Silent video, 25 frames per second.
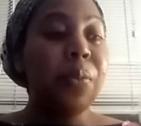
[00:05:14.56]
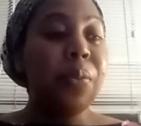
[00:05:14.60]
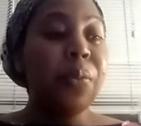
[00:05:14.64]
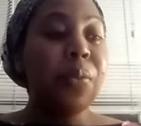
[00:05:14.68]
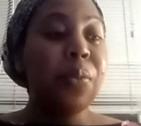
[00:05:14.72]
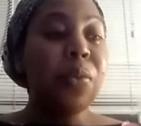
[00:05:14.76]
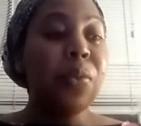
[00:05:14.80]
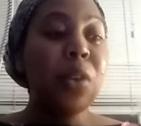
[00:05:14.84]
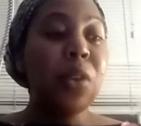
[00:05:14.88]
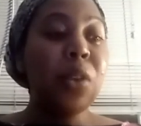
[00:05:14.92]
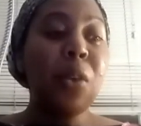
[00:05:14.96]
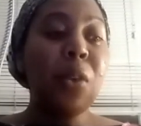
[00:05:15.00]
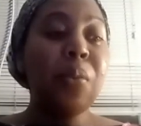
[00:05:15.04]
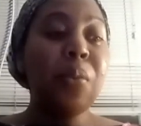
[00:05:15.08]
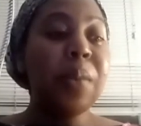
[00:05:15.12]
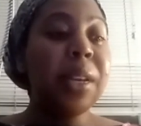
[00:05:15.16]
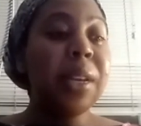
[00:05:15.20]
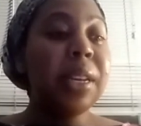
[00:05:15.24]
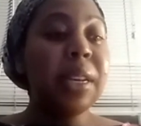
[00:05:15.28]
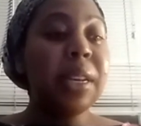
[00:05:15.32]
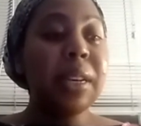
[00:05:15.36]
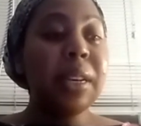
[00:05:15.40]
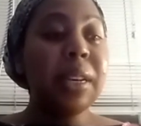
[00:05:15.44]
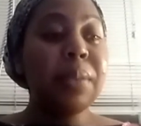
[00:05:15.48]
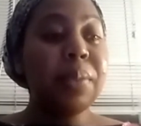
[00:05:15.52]
Told me,
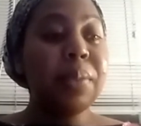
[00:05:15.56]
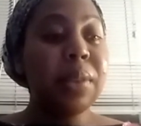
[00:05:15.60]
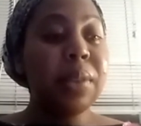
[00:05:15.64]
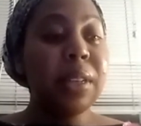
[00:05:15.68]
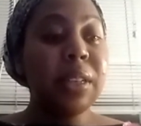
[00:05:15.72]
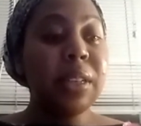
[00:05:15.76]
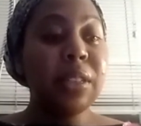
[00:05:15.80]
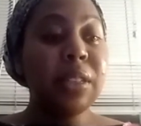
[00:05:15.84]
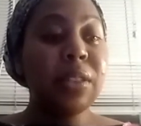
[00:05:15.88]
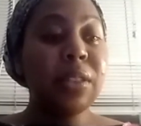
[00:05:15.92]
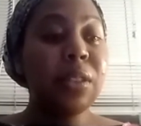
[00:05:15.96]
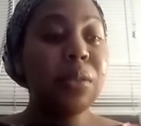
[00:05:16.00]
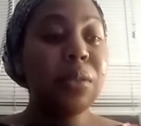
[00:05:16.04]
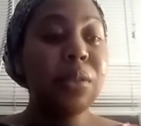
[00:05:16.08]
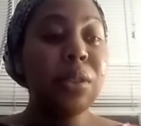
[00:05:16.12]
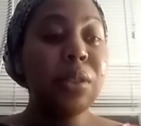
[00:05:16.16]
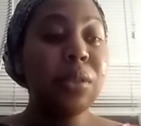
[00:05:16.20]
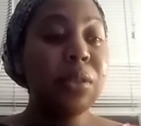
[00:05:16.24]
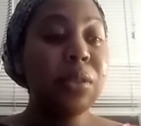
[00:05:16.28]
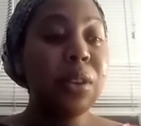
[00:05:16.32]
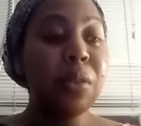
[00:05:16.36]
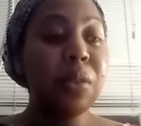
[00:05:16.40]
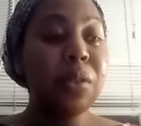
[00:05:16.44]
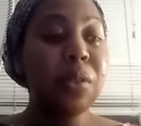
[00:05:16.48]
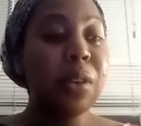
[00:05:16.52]
nigga, please, don't you
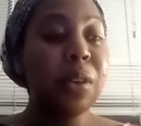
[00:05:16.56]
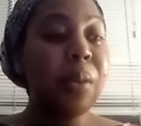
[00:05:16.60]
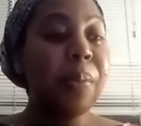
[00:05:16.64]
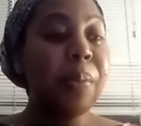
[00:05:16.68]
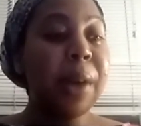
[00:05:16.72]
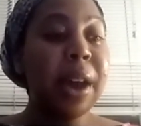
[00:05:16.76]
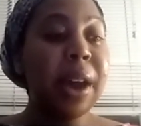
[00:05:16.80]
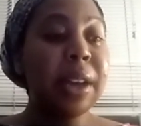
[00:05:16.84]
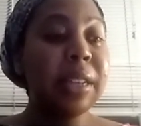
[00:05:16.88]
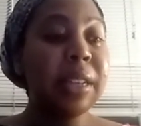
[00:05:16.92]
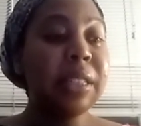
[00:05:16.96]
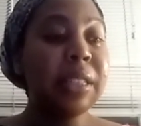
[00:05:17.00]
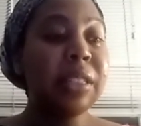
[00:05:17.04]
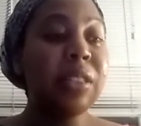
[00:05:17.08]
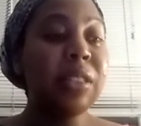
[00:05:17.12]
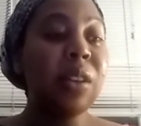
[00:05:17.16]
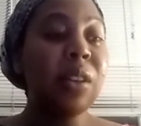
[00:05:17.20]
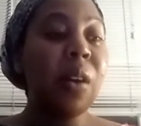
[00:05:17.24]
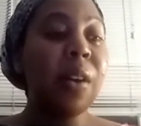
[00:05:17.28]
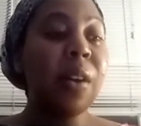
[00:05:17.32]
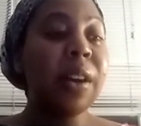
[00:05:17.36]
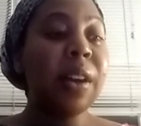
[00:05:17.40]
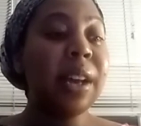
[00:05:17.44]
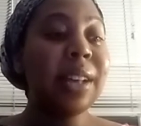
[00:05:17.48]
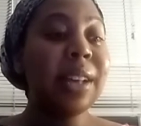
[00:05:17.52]
know your body's
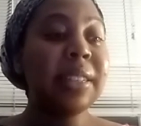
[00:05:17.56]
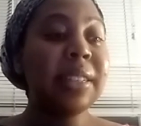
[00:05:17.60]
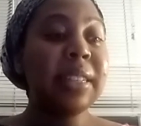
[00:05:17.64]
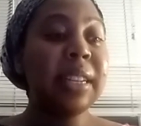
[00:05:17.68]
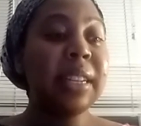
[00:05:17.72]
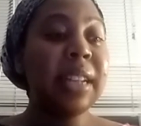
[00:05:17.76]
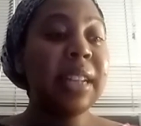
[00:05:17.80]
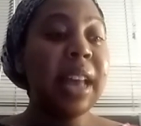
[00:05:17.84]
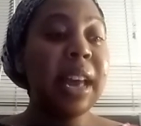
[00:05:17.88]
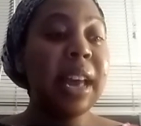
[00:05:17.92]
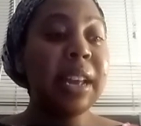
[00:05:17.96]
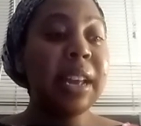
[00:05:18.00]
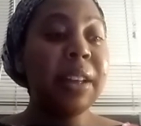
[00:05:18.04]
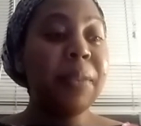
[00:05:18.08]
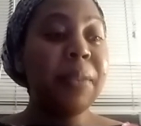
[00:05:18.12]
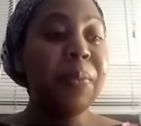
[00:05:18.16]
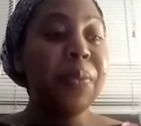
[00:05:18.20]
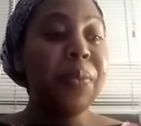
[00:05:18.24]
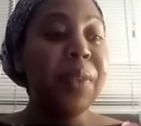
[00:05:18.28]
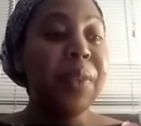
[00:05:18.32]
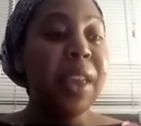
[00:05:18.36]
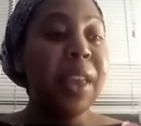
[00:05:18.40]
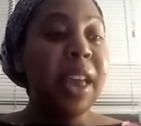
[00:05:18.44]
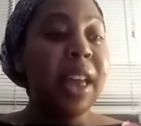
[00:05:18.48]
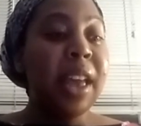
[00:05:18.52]
dark as a light,
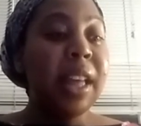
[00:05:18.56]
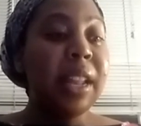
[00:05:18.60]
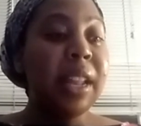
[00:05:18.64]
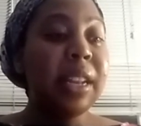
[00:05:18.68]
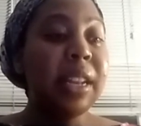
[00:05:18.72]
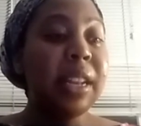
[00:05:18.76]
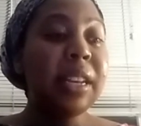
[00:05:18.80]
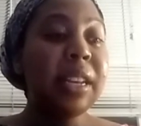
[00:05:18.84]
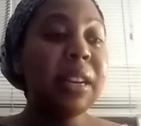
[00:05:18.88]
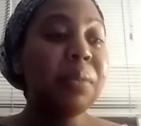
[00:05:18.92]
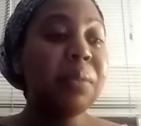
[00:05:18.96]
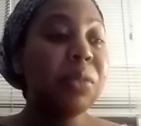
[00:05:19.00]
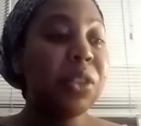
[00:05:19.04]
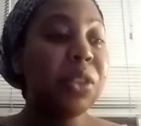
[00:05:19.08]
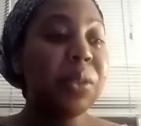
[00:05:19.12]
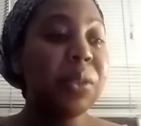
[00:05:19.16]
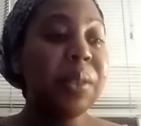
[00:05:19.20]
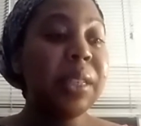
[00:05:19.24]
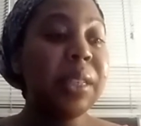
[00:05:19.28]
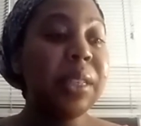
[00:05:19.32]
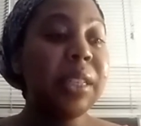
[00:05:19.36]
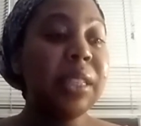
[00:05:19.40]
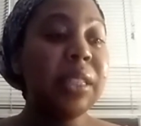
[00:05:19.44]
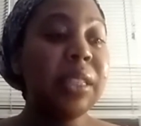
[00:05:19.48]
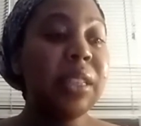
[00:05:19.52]
lit up
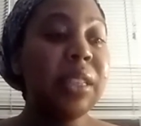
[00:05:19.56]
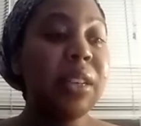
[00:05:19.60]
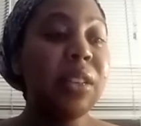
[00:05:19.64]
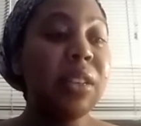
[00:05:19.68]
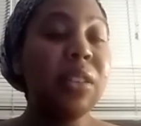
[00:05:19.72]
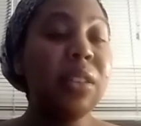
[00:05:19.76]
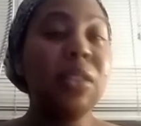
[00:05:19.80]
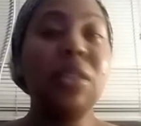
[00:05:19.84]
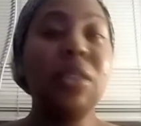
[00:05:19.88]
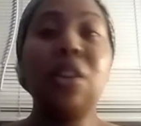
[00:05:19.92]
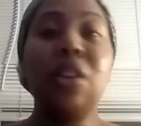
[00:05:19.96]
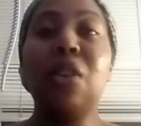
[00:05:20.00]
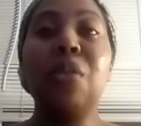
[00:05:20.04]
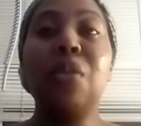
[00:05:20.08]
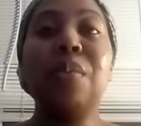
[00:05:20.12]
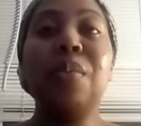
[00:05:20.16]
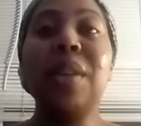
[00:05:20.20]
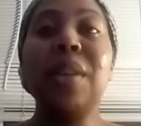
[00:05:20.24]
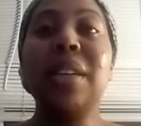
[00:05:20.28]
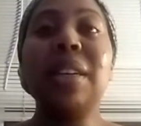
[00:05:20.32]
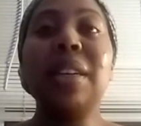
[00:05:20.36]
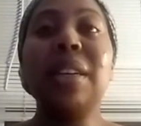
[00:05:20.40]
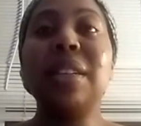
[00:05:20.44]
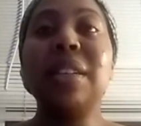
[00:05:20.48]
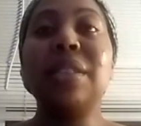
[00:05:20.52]
trees, told
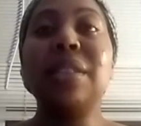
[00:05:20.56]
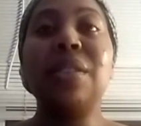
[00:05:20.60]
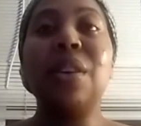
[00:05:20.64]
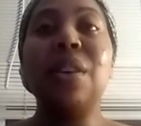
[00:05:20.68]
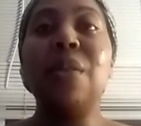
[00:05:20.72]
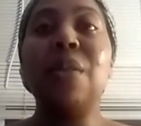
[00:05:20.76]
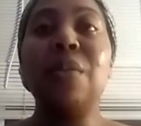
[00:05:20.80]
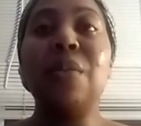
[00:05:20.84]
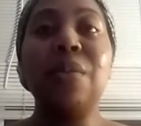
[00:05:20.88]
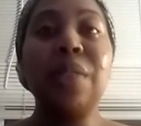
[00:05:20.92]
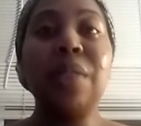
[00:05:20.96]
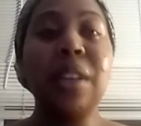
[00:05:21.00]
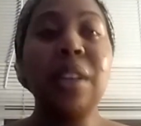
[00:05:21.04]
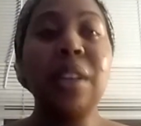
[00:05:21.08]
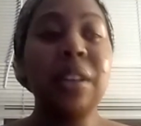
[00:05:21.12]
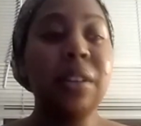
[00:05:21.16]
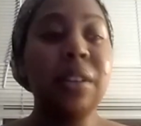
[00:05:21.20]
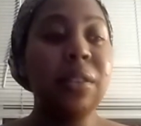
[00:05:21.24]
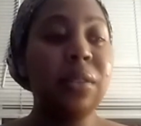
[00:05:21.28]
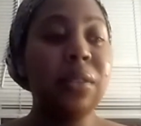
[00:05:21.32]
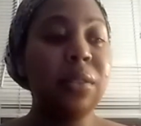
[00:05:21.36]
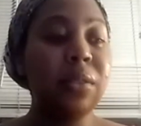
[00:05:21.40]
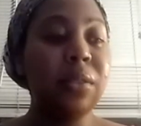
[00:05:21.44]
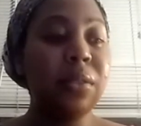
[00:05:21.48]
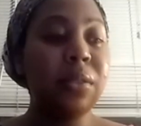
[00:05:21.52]
me niggas don't leave.
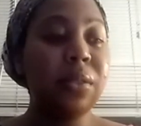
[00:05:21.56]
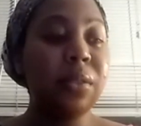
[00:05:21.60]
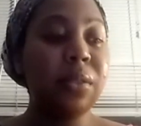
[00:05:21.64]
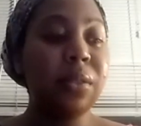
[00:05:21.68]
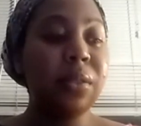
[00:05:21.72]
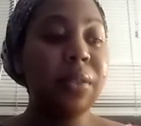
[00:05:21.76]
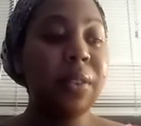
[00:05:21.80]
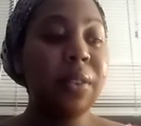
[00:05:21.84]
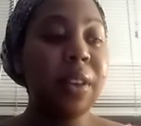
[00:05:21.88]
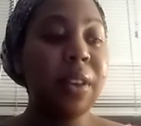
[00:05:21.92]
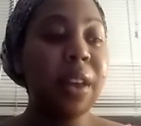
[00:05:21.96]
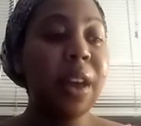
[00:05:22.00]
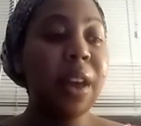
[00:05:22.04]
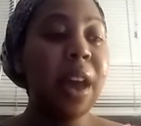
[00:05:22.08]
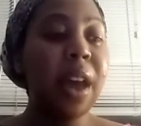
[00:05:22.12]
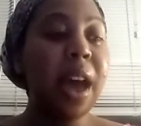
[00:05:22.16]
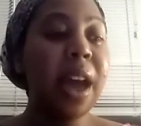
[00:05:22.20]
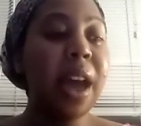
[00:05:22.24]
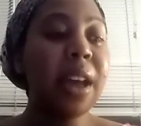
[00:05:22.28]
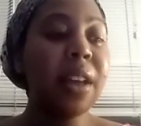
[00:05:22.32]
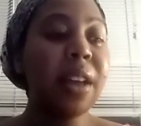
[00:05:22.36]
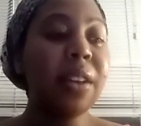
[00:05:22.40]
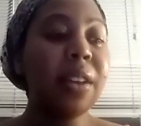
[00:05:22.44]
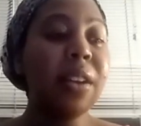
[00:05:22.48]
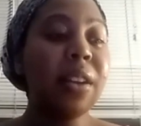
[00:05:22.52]

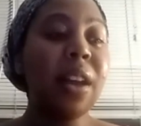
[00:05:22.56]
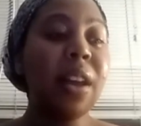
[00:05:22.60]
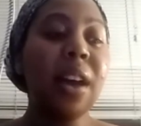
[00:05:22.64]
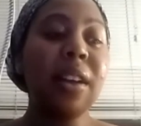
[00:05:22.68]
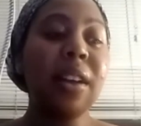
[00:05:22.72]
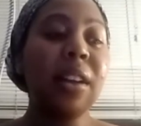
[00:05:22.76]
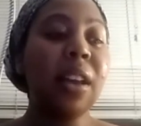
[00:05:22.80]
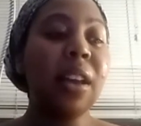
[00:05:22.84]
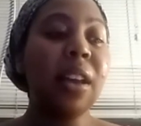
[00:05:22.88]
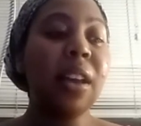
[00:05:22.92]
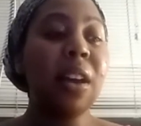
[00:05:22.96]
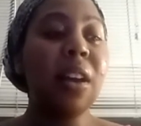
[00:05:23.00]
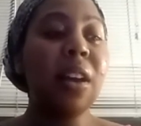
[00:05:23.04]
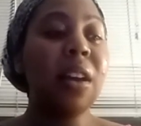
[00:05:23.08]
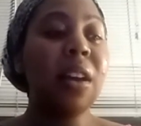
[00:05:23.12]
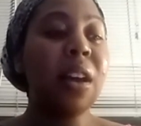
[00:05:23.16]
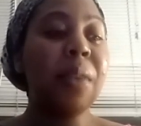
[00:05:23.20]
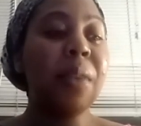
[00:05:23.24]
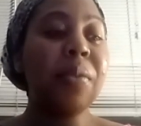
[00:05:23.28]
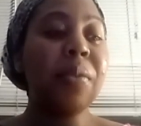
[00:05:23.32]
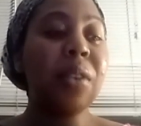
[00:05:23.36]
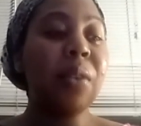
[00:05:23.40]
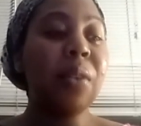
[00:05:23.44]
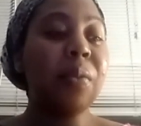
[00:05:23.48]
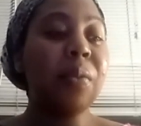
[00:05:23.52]
I unlocked
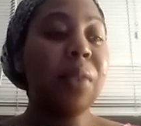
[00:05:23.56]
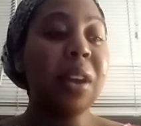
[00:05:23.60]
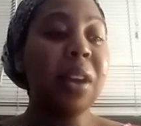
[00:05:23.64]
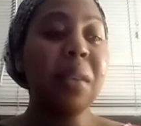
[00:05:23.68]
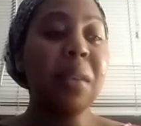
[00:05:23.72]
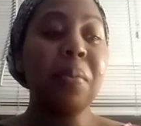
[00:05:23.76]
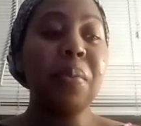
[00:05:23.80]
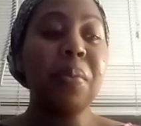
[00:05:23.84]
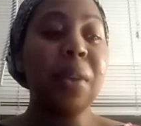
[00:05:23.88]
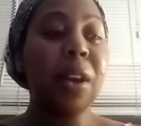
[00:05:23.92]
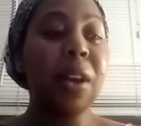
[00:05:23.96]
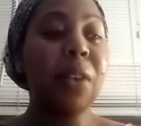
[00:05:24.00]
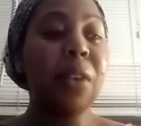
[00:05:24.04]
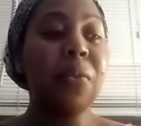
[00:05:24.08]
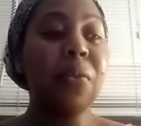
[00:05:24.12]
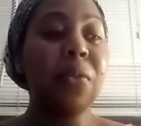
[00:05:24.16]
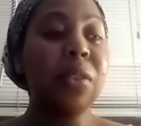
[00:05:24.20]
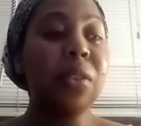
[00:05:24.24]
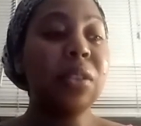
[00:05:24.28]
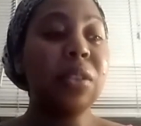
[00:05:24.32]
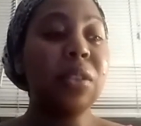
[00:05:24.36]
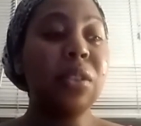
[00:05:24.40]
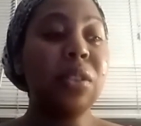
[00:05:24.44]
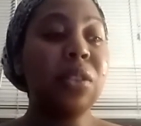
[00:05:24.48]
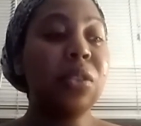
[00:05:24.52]
handcuffs and ran
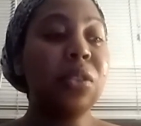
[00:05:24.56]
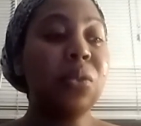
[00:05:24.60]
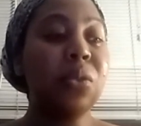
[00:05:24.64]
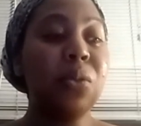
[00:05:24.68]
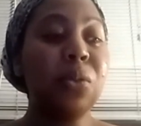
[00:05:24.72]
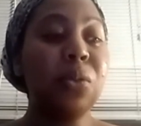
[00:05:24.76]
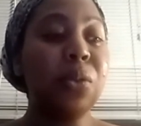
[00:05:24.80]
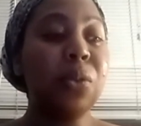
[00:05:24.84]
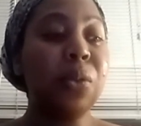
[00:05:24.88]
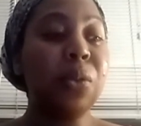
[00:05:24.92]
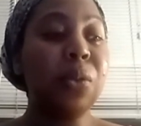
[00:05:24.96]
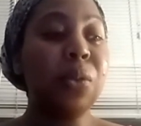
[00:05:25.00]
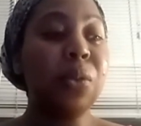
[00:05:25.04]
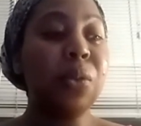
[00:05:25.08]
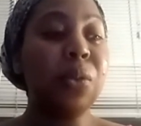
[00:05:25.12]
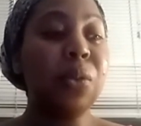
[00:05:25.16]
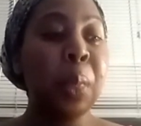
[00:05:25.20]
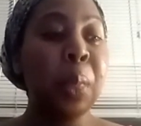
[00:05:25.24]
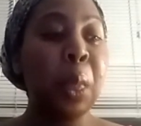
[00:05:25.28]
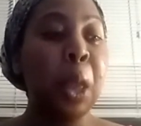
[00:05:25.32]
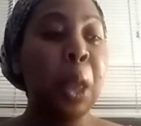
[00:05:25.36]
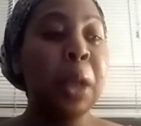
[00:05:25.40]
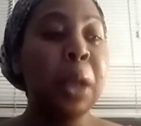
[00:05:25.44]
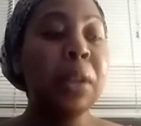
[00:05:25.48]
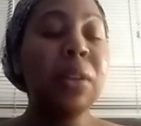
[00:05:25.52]
barefoot to school,
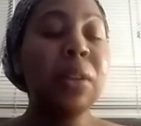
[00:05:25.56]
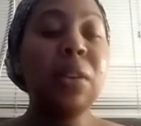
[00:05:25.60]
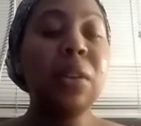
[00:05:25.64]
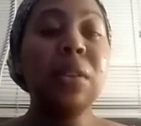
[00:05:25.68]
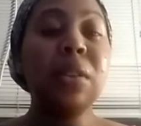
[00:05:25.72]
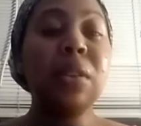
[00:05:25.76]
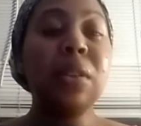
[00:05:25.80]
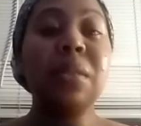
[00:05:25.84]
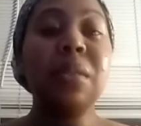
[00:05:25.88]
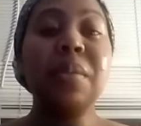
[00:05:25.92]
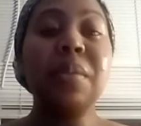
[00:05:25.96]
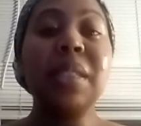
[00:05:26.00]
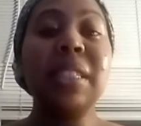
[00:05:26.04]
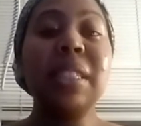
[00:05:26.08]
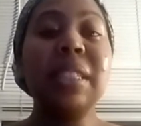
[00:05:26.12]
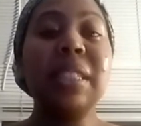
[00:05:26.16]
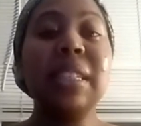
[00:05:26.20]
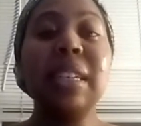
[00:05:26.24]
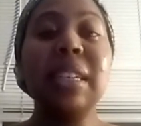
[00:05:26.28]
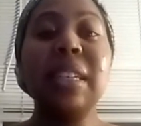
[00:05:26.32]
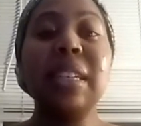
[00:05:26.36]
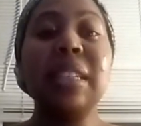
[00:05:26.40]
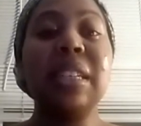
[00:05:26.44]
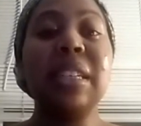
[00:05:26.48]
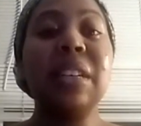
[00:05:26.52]
told them this
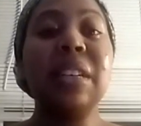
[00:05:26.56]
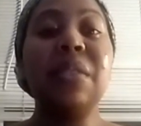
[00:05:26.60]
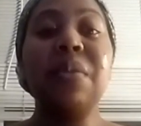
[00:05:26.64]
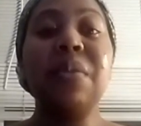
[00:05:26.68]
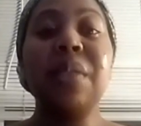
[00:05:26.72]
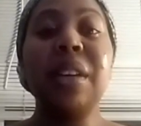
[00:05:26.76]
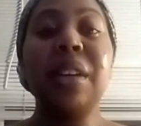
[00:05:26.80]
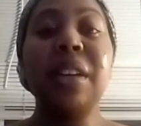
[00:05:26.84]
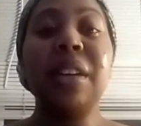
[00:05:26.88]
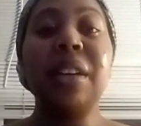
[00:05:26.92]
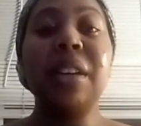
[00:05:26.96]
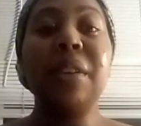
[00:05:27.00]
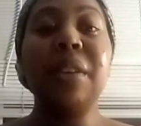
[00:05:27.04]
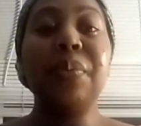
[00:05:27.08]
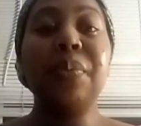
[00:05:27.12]
nigga did me,